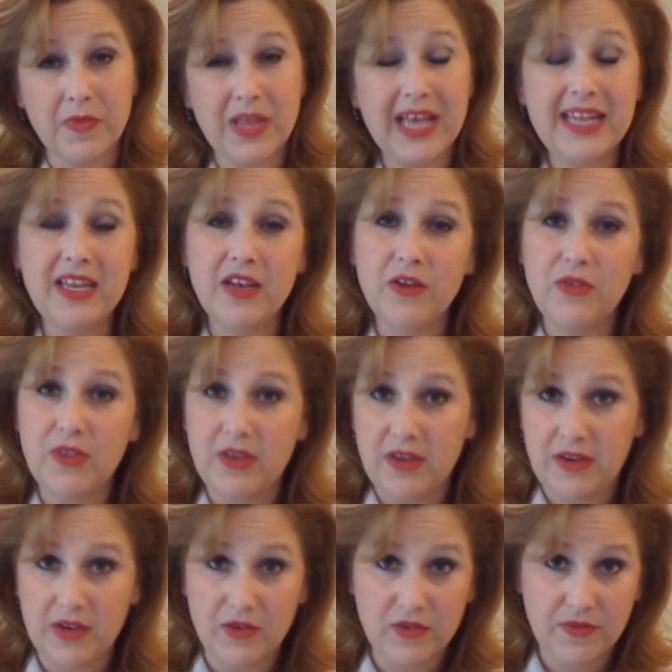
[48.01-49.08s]
I didn't know the
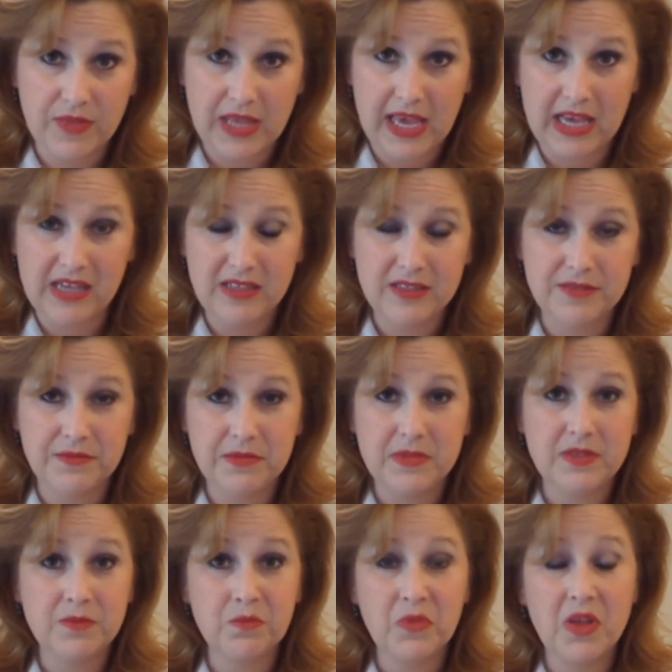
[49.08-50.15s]
details of the case.
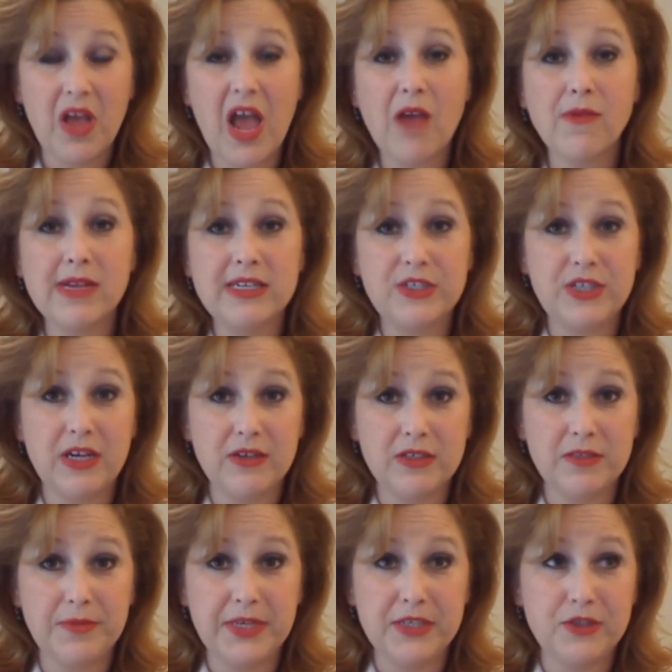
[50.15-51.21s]
I reached out to
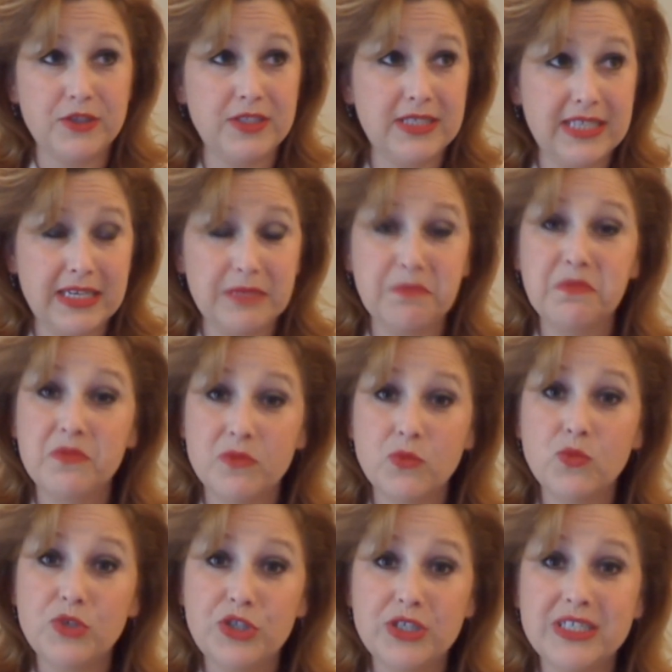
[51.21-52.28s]
Mitch and said,
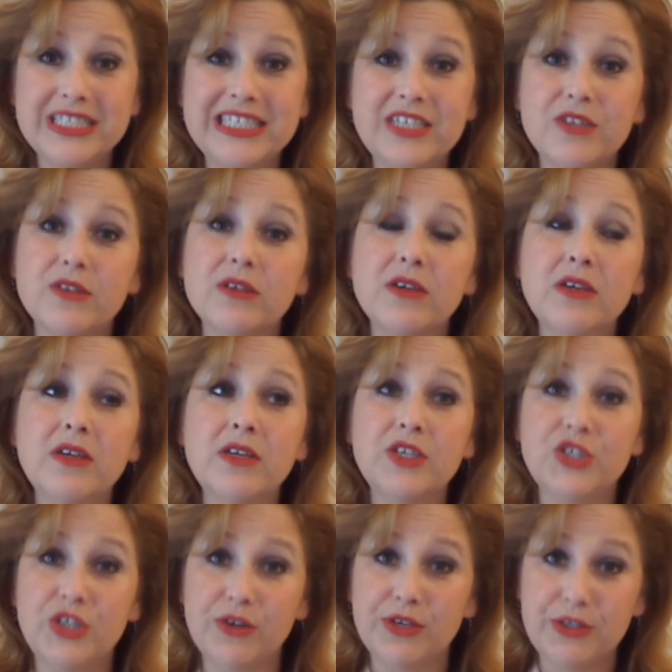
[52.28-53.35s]
"Would you consider
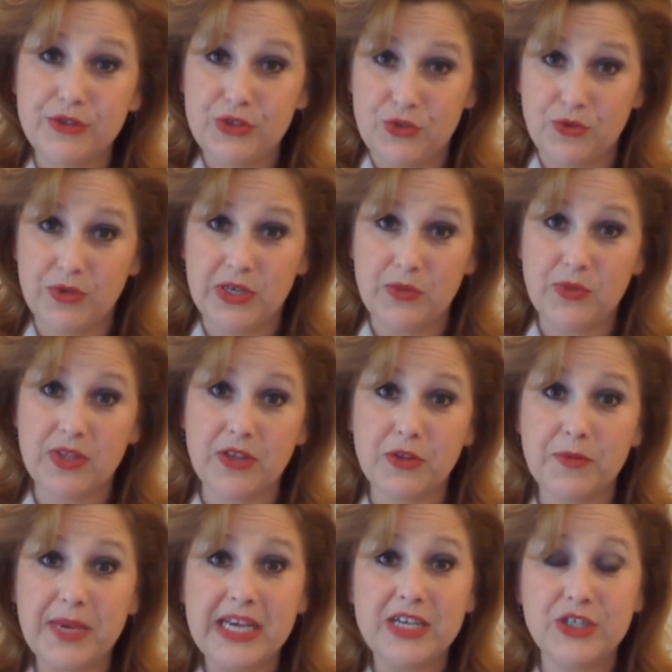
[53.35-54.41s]
sharing your story with other
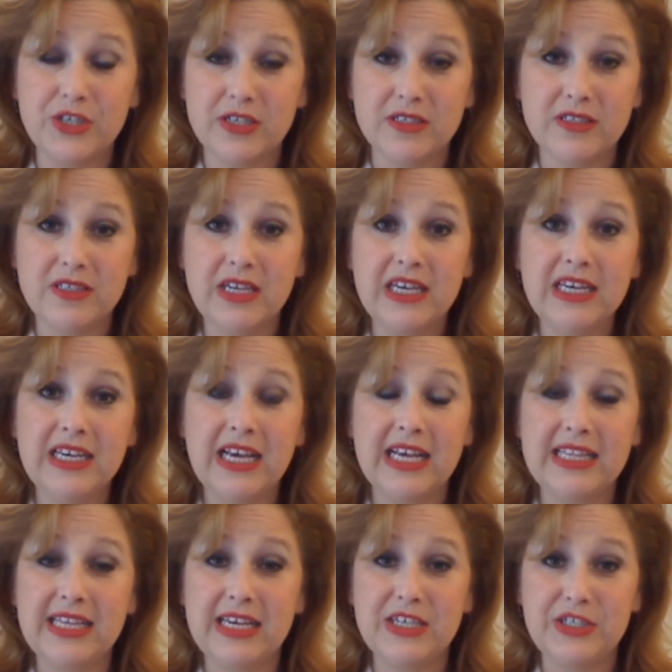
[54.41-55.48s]
patients at
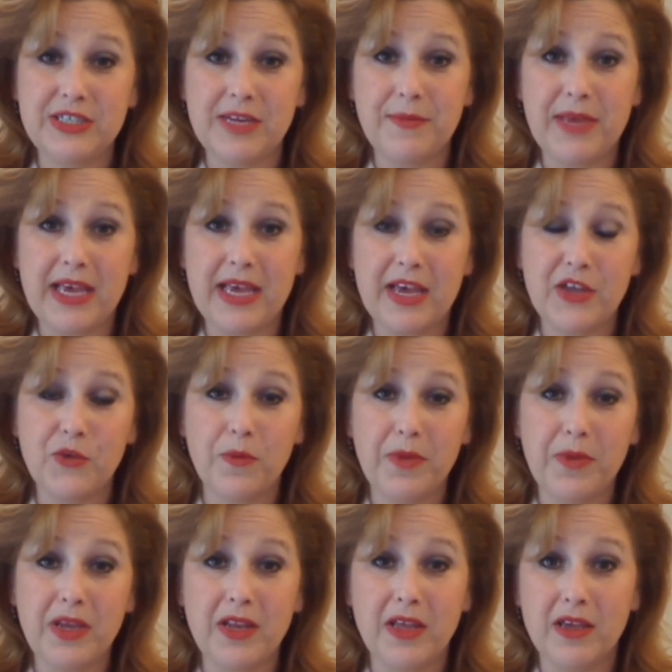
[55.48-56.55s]
the HCMA annual
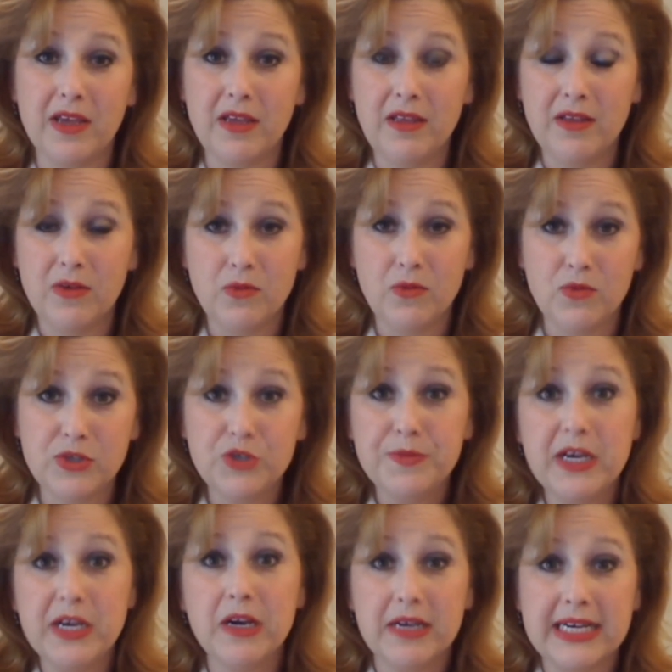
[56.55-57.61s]
meeting? Would you be
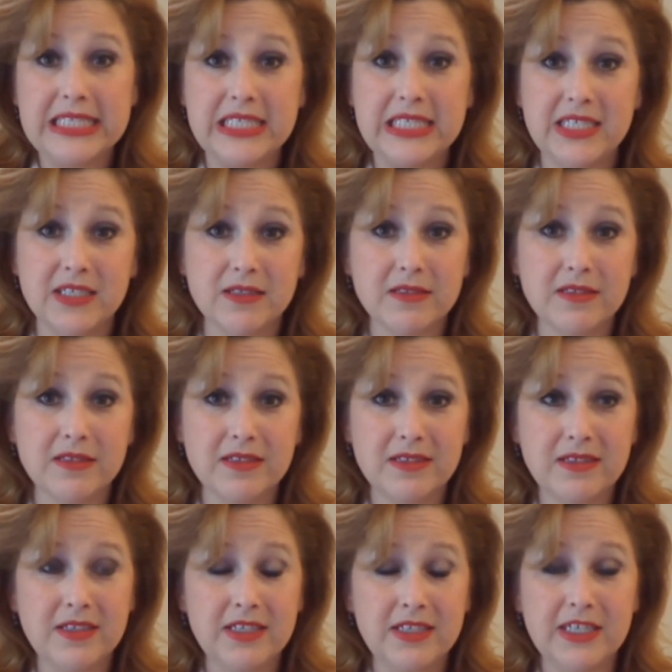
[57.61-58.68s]
our guest here
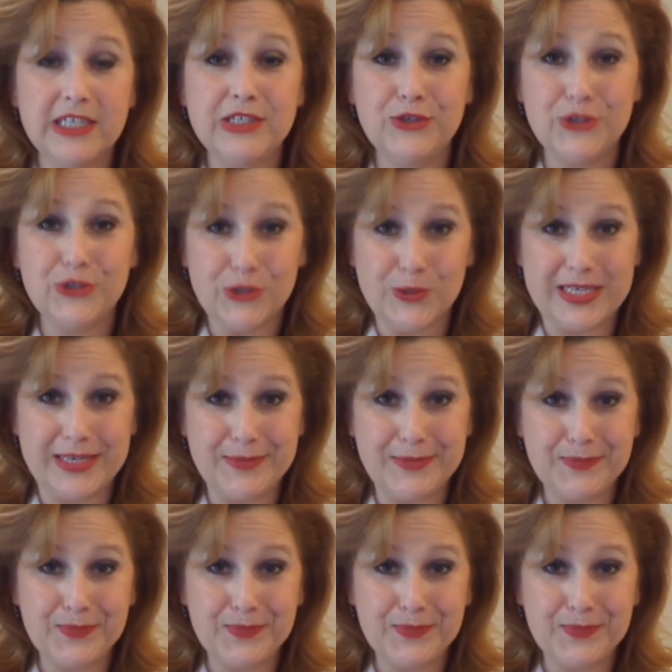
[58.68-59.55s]
in New Jersey?"